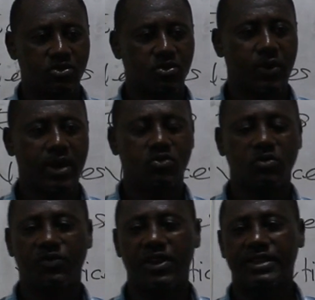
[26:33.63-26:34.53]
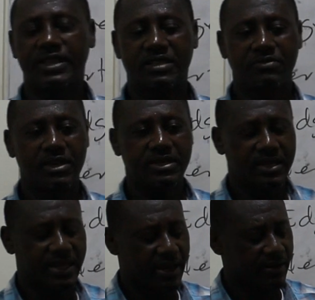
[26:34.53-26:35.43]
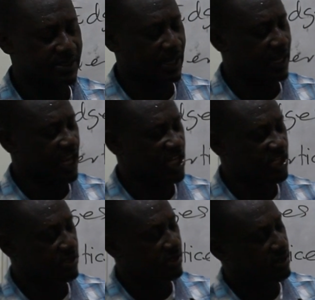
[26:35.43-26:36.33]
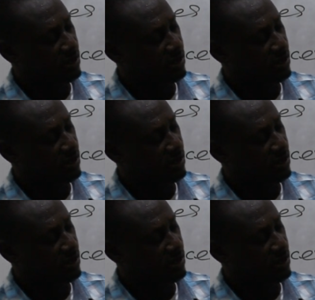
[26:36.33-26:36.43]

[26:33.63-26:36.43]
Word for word: So when two faces meet, there is an edge.